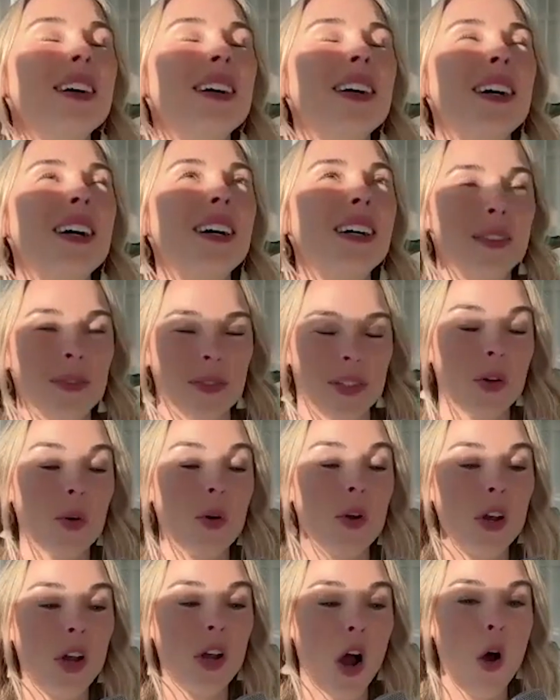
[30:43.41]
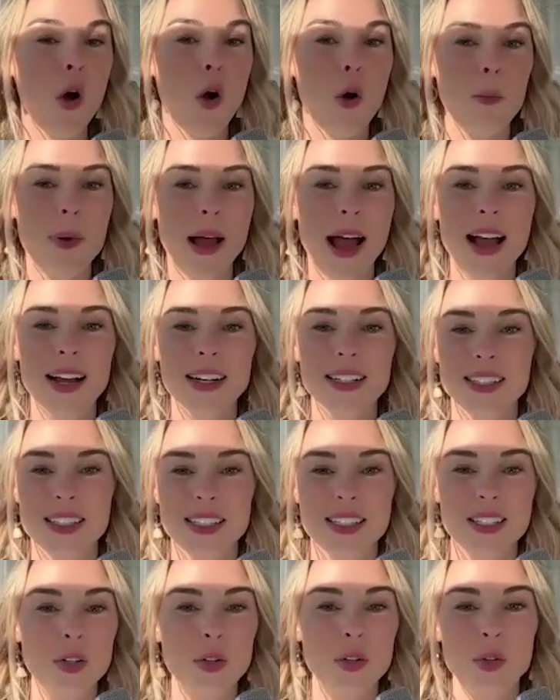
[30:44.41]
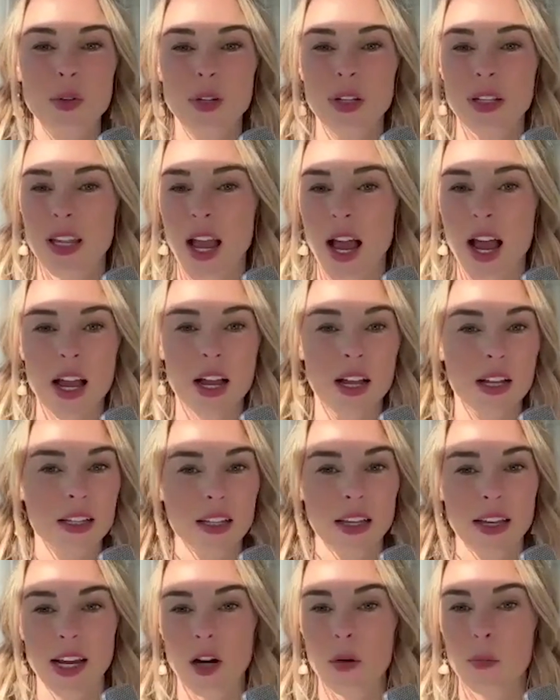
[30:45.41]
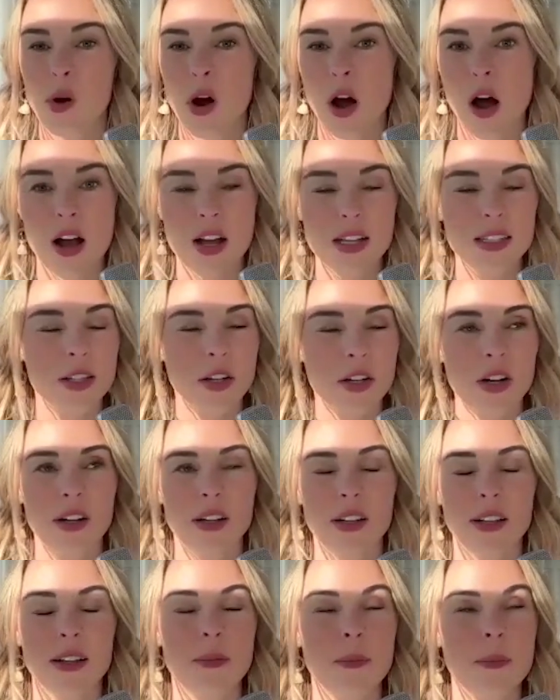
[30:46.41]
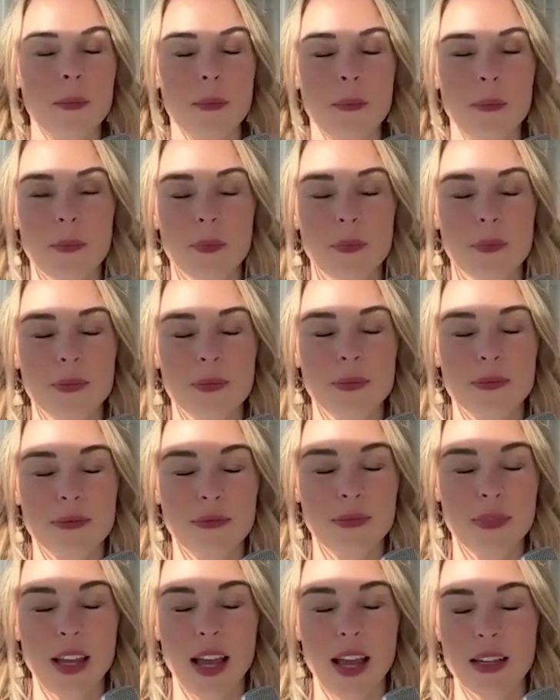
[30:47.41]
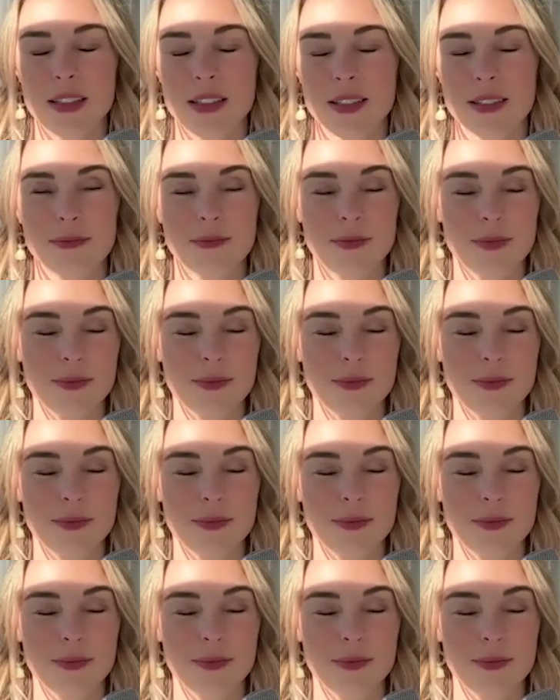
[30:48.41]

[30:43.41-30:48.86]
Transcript: oh, right so next to your brain. To yeah, AirPods are yes.